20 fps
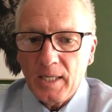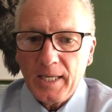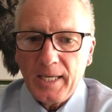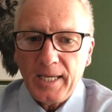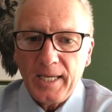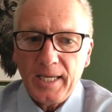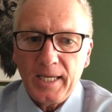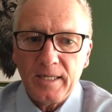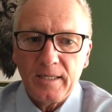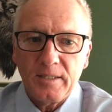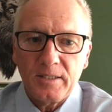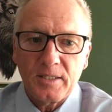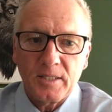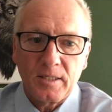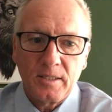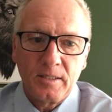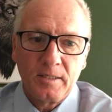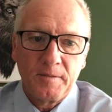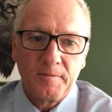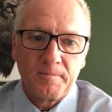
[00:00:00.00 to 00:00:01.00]
And
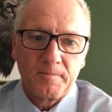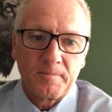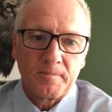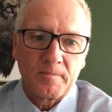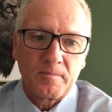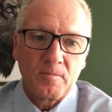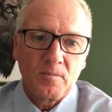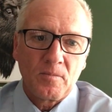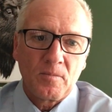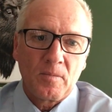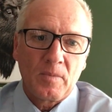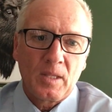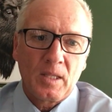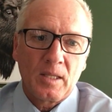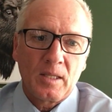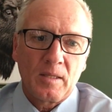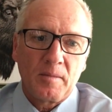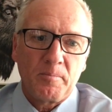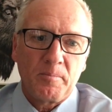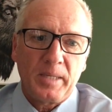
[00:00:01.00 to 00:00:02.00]

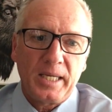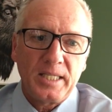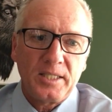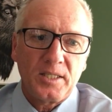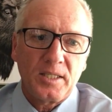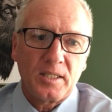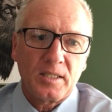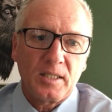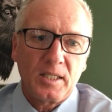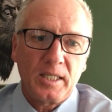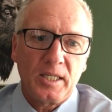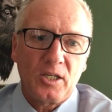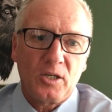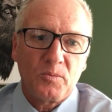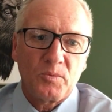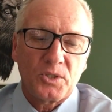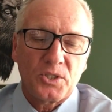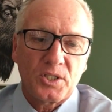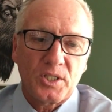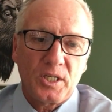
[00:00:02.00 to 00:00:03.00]
basically I
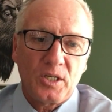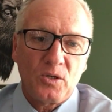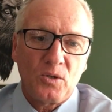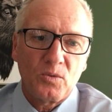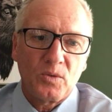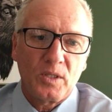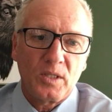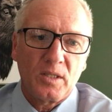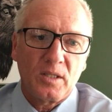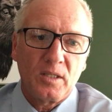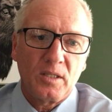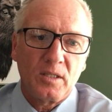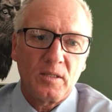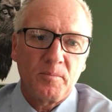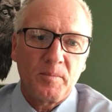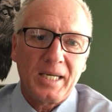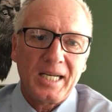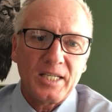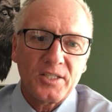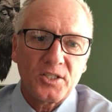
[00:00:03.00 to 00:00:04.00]
was told that the
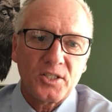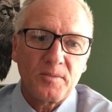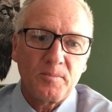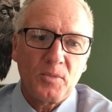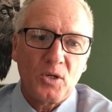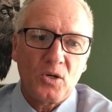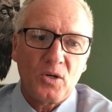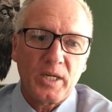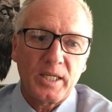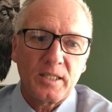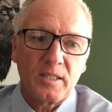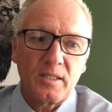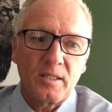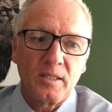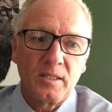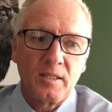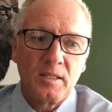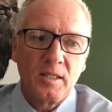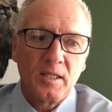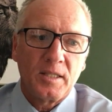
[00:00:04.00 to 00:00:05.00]
mastermind
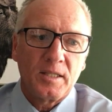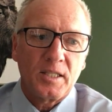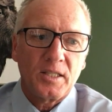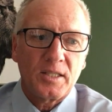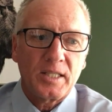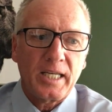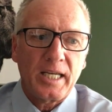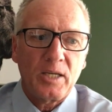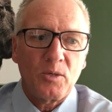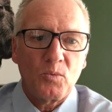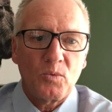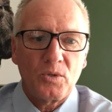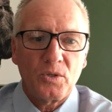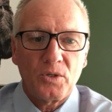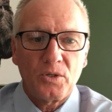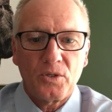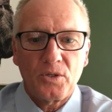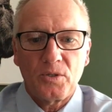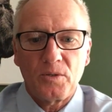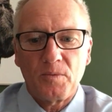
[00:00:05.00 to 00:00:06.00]
that they
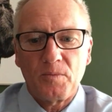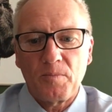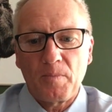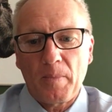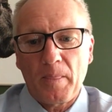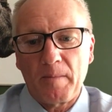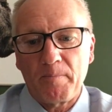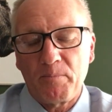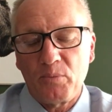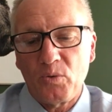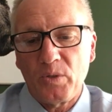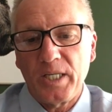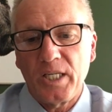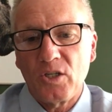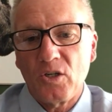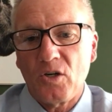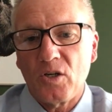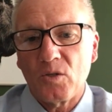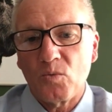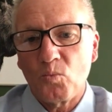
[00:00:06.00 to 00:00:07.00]
were putting
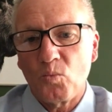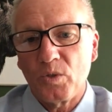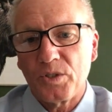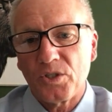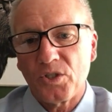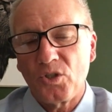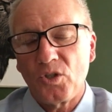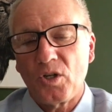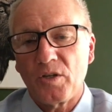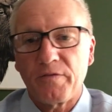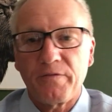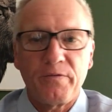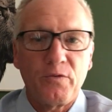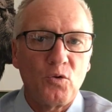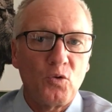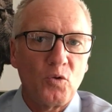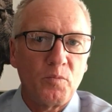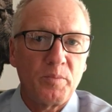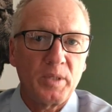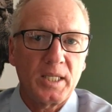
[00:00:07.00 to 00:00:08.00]
on was not
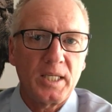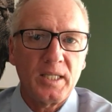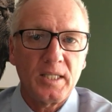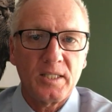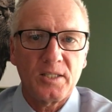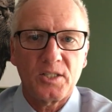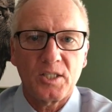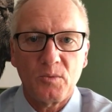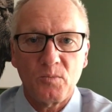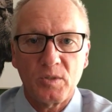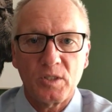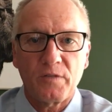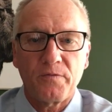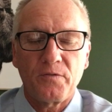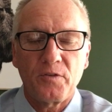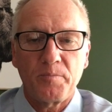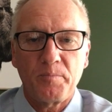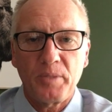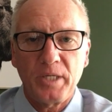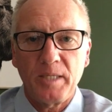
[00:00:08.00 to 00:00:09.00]
for beginners. It was
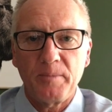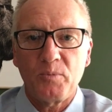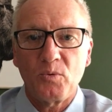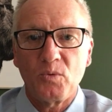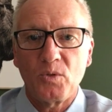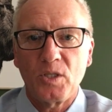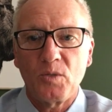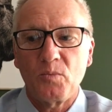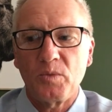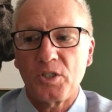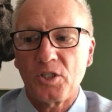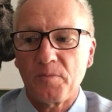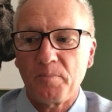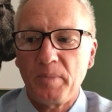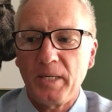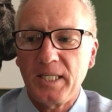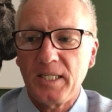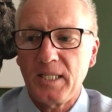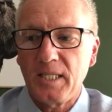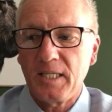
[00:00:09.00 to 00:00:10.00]
for people that were
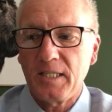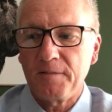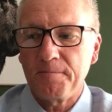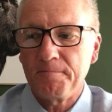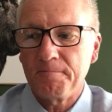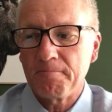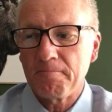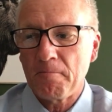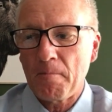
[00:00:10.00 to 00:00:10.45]
spending